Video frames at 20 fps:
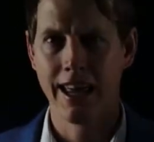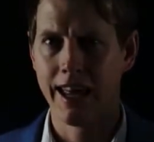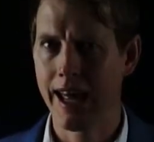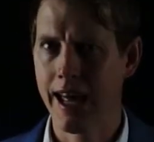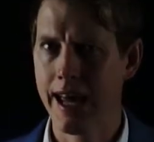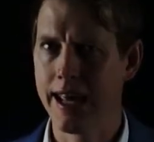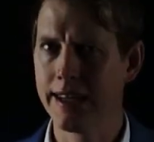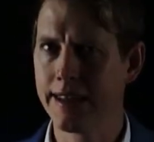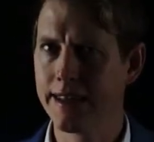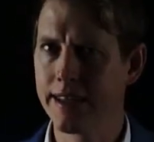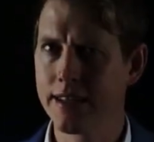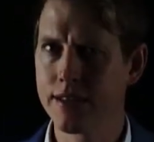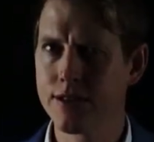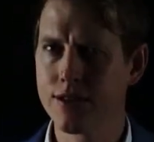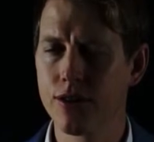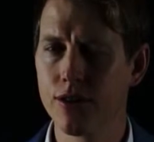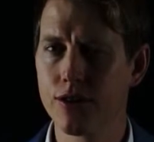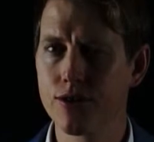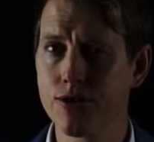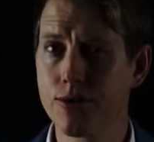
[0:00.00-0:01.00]
Hate that it's
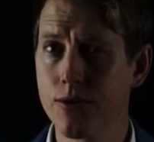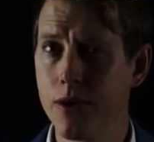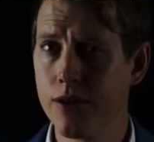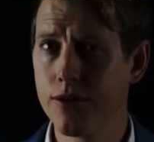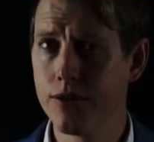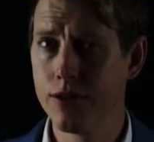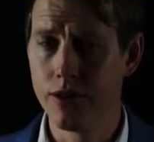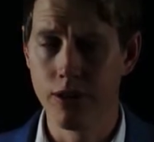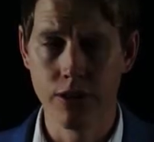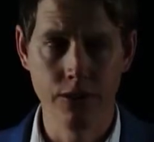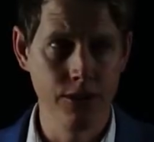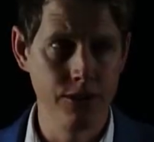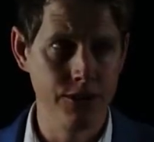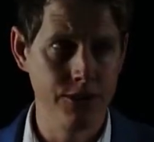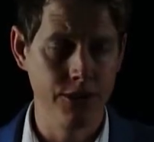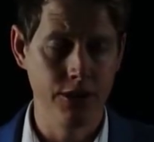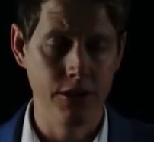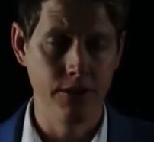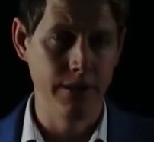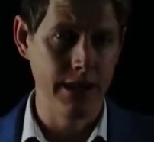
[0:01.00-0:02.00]
got a square root on the
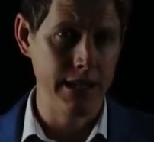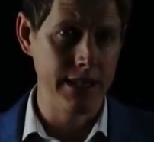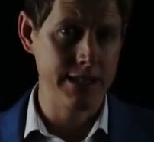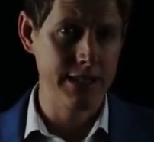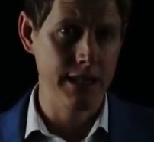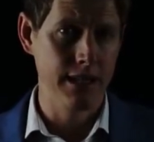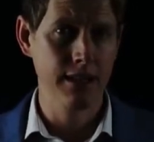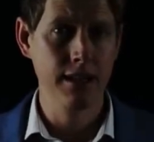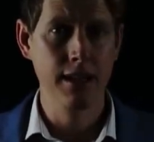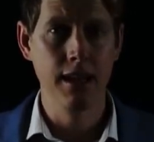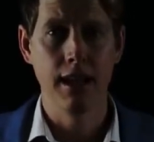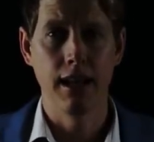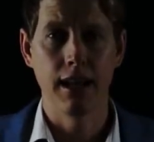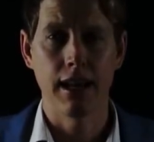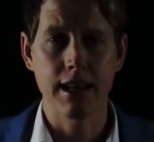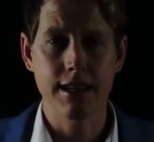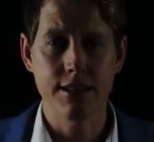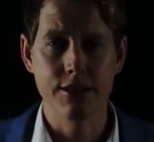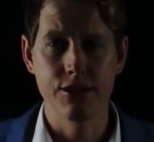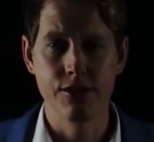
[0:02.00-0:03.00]
denominator.
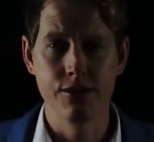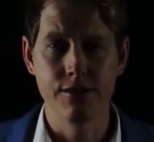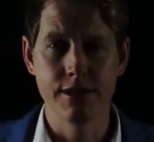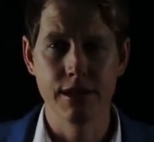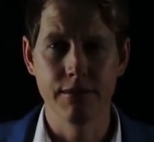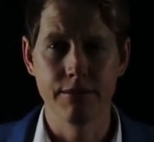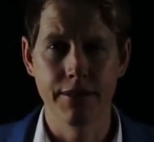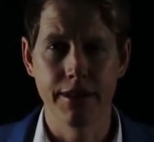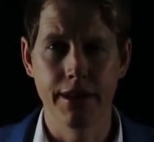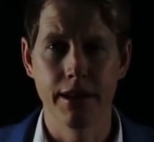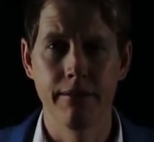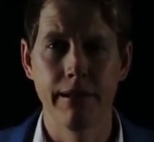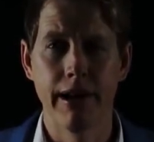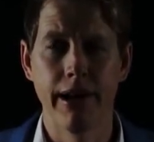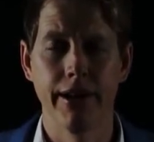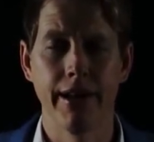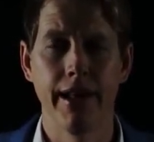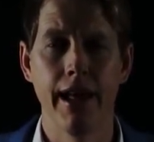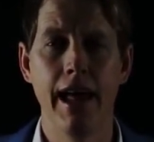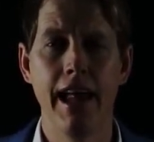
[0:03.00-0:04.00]
Let's do something
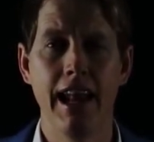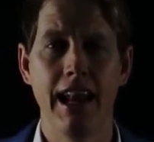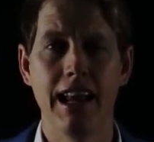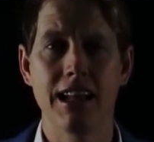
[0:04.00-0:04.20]
about it.